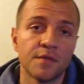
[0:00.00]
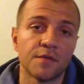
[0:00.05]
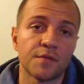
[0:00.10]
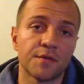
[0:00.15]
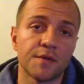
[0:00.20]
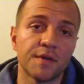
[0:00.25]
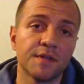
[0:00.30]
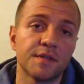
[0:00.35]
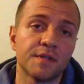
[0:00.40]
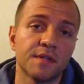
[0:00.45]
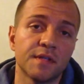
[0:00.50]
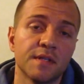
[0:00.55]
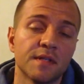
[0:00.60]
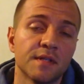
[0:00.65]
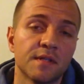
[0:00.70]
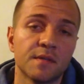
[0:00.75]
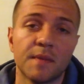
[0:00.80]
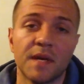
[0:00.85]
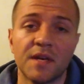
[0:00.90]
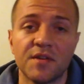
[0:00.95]
for
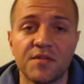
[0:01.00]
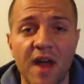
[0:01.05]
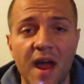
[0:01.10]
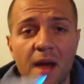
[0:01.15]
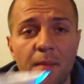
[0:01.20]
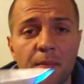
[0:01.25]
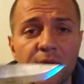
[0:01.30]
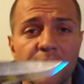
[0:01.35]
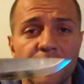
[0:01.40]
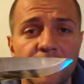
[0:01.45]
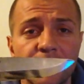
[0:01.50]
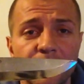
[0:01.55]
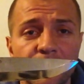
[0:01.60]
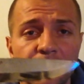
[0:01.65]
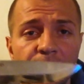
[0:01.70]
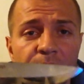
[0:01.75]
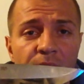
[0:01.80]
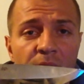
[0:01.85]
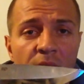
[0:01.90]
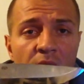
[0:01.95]
instance my trapper,
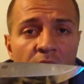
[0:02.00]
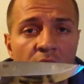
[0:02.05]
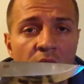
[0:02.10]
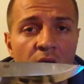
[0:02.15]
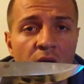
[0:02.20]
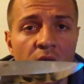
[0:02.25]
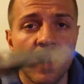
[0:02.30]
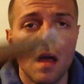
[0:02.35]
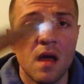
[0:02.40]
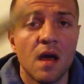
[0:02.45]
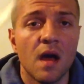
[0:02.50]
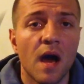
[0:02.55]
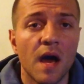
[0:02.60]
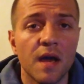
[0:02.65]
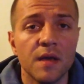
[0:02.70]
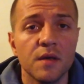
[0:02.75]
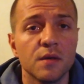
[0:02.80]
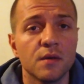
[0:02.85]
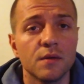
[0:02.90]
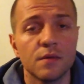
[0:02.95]

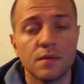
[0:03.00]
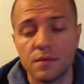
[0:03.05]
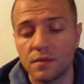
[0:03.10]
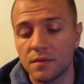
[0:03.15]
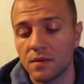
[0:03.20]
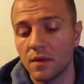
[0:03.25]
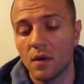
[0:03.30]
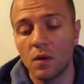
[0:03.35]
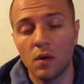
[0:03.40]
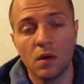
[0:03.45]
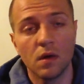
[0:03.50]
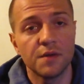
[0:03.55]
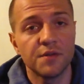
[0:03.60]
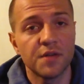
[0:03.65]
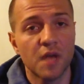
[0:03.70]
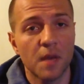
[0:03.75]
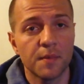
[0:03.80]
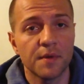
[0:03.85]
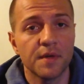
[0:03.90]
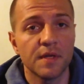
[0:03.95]
I use a
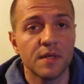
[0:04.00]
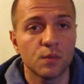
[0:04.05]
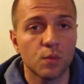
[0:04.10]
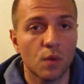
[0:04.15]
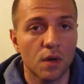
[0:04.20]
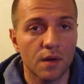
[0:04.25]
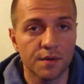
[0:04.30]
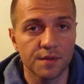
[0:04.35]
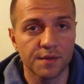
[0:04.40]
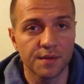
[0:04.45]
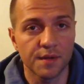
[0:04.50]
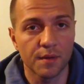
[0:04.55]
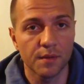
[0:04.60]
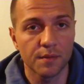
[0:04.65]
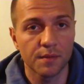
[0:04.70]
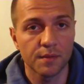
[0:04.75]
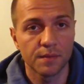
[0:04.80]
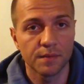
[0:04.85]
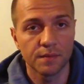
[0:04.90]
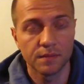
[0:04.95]
Japanese
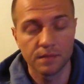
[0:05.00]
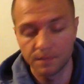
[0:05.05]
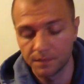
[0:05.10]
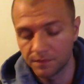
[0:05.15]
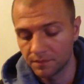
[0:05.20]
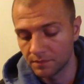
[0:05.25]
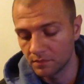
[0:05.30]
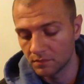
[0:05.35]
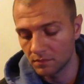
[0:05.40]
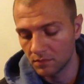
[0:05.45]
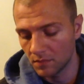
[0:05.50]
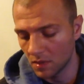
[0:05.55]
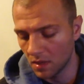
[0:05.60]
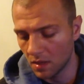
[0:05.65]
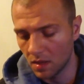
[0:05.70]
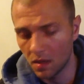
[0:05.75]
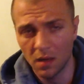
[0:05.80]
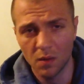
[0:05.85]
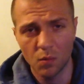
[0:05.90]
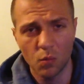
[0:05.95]
Waterstone,
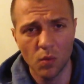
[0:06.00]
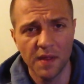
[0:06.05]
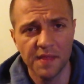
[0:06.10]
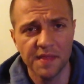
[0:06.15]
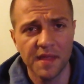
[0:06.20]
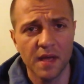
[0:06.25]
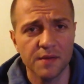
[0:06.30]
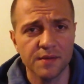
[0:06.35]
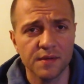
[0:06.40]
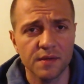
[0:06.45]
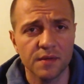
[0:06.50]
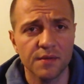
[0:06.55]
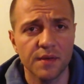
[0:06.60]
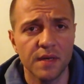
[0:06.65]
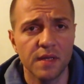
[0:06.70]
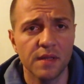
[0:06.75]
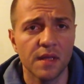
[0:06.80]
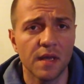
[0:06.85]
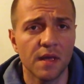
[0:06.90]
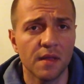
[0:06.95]
1000
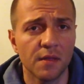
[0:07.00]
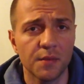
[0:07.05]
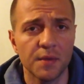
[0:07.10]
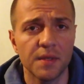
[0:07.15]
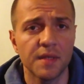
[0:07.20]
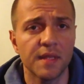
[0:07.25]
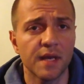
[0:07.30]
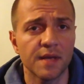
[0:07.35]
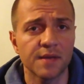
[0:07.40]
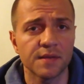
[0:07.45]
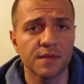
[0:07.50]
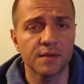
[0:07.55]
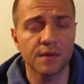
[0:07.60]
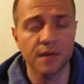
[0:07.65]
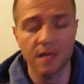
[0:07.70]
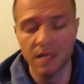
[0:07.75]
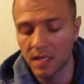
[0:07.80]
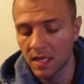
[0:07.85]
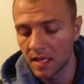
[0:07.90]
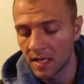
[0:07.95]
grit and 3000
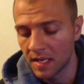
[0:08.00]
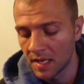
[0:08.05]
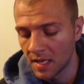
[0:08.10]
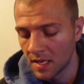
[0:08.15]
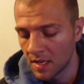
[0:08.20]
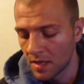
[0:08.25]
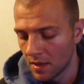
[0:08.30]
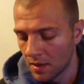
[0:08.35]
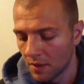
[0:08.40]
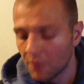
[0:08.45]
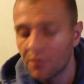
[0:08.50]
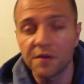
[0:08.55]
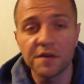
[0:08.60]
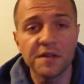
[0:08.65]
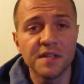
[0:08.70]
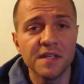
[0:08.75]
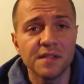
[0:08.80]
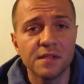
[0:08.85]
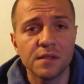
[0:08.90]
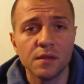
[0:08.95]
grit. For
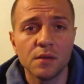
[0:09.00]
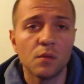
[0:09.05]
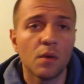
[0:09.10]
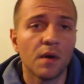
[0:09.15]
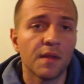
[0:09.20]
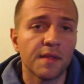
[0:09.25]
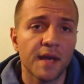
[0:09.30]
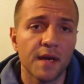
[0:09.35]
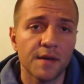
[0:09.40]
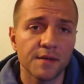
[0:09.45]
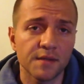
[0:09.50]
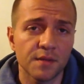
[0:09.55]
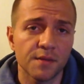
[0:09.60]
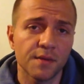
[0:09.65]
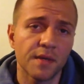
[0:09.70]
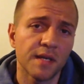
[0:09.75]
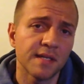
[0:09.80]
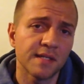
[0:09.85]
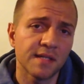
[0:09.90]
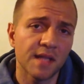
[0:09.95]
D2, 1000
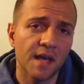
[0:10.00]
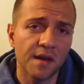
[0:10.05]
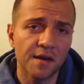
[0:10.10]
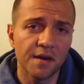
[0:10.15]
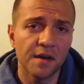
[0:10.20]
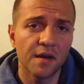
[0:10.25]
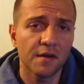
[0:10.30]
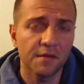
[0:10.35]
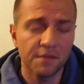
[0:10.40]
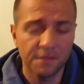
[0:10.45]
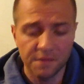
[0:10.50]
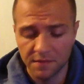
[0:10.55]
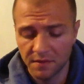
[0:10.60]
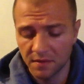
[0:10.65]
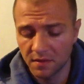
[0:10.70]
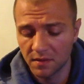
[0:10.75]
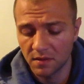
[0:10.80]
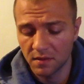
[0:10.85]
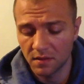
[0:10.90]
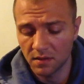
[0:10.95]
grit is not enough.
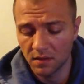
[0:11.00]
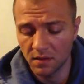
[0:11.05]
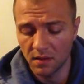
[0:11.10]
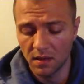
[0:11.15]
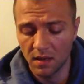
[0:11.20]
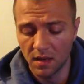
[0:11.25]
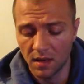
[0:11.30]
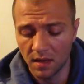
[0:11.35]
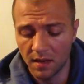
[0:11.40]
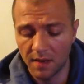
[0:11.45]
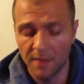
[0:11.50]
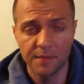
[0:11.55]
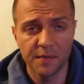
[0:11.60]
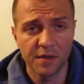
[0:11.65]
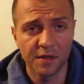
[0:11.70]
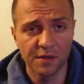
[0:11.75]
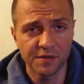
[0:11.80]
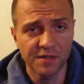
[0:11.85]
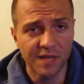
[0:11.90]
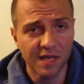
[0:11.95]

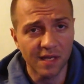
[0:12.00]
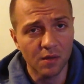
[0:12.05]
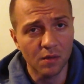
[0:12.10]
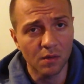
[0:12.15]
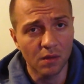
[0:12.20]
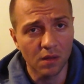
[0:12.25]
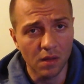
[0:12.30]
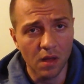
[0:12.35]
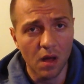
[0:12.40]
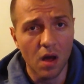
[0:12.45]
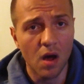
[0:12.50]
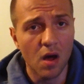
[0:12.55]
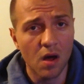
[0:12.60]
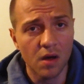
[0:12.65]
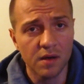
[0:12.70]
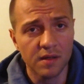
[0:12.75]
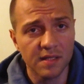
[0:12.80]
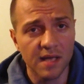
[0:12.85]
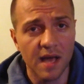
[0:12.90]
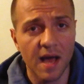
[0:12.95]
It'll take you a
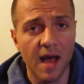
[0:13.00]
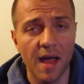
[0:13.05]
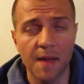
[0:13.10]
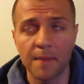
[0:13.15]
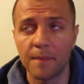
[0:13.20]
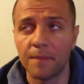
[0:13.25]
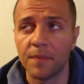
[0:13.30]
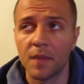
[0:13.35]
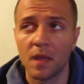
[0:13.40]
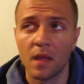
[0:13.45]
long time.